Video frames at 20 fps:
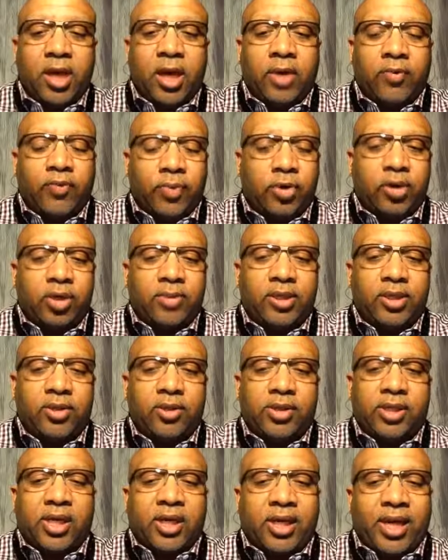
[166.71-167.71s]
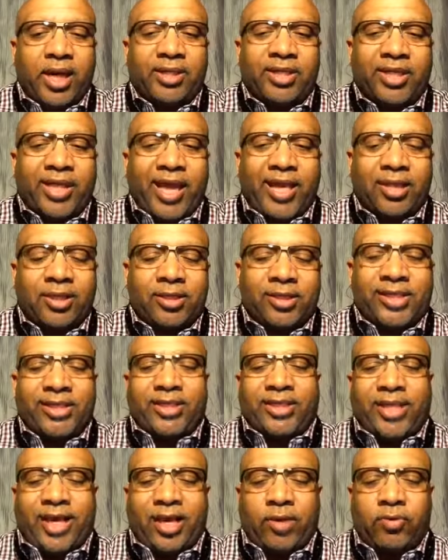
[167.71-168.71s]
And we're going to be looking at that
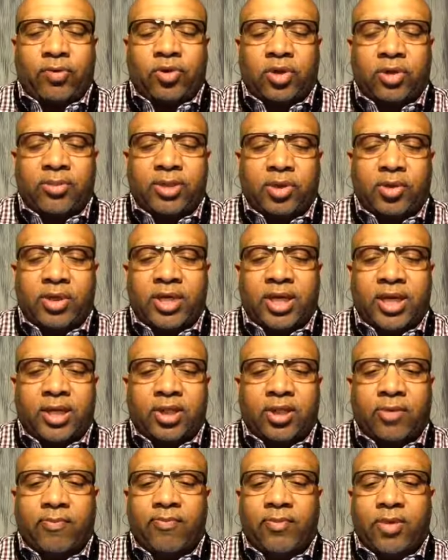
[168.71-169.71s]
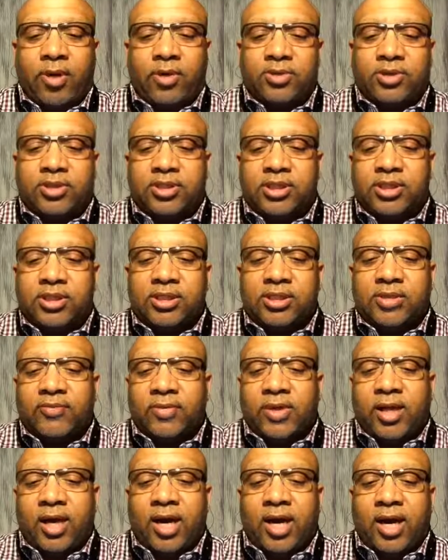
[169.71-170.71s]
tonight. We're going to be looking at the mercies
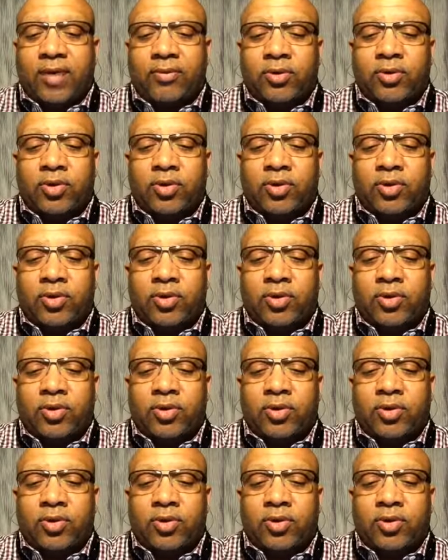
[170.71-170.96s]
of God.